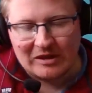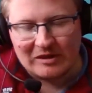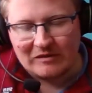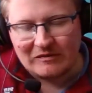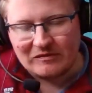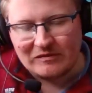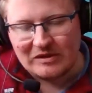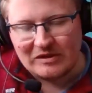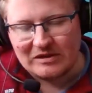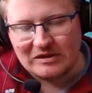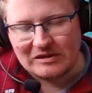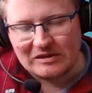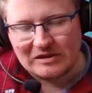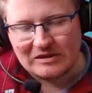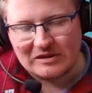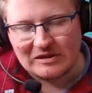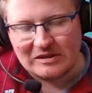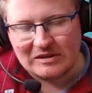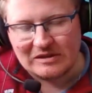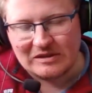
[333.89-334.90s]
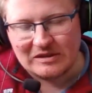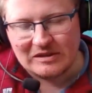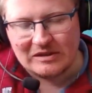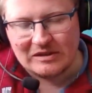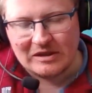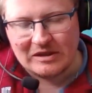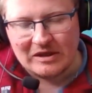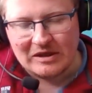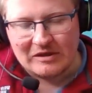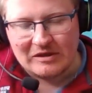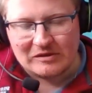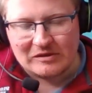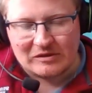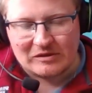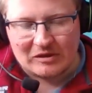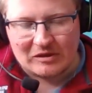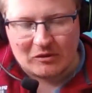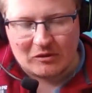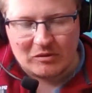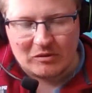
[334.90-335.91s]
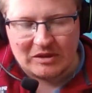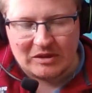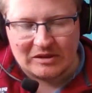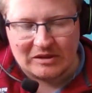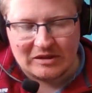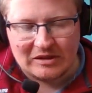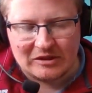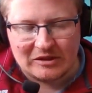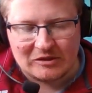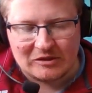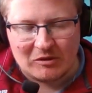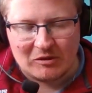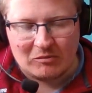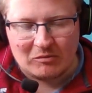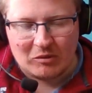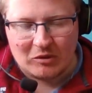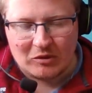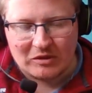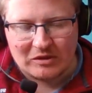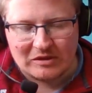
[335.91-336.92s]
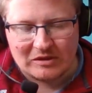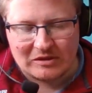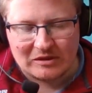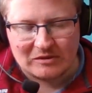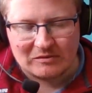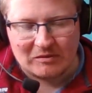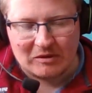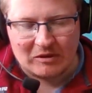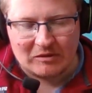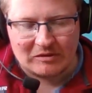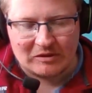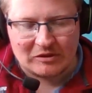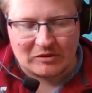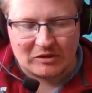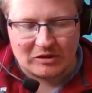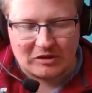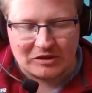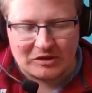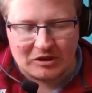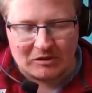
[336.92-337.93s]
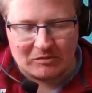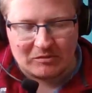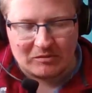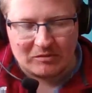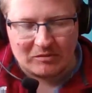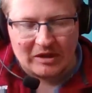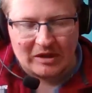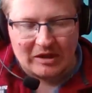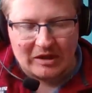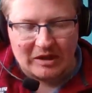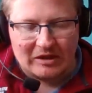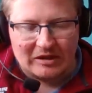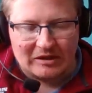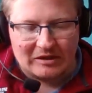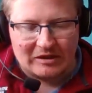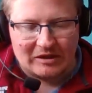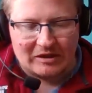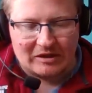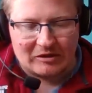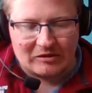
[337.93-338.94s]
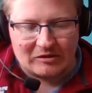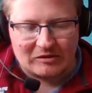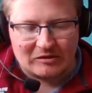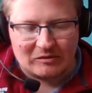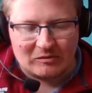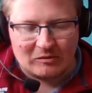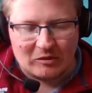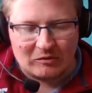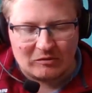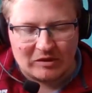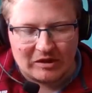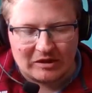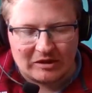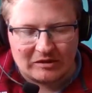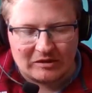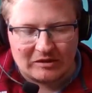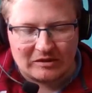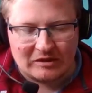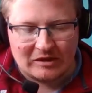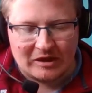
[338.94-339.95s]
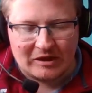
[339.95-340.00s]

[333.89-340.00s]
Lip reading: Freezes a CC, he's got the Queen in there as well, poisons as well, and he's got a jump in there because the Wall Wrecker